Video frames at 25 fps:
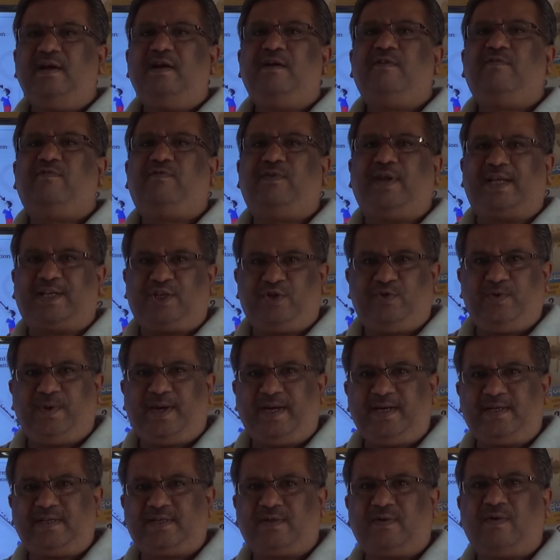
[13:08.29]

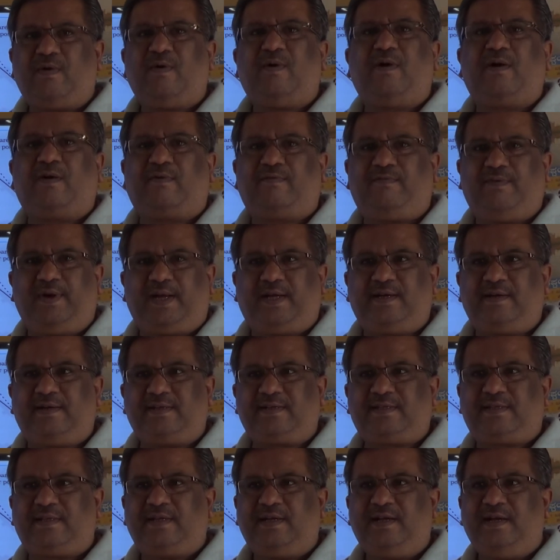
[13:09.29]
fluctuates or
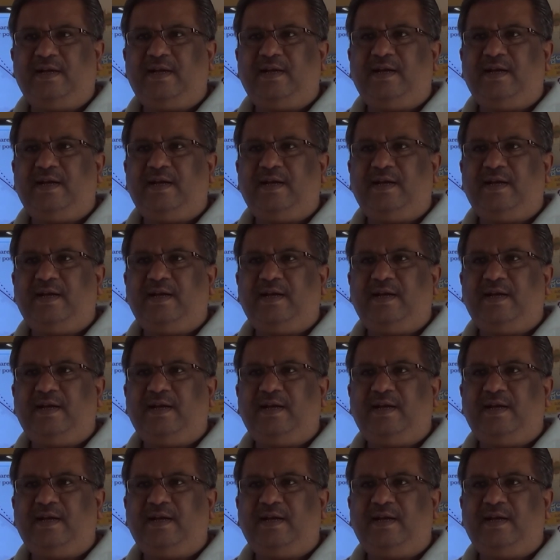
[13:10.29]
flickers,